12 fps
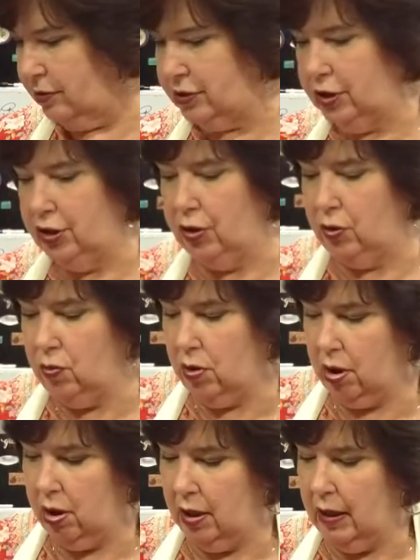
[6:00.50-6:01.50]
a 2.
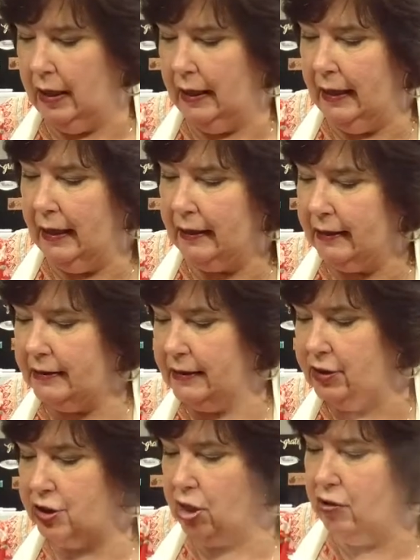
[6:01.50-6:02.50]
Get
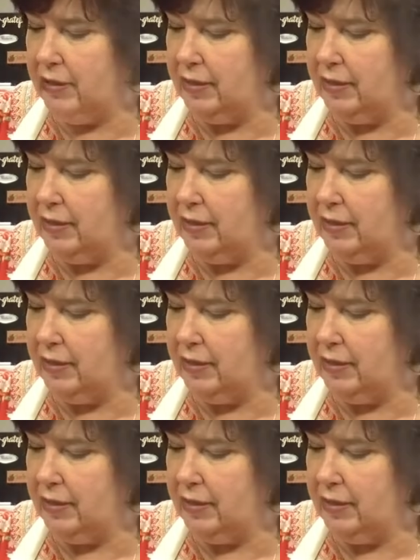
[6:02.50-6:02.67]
this stirred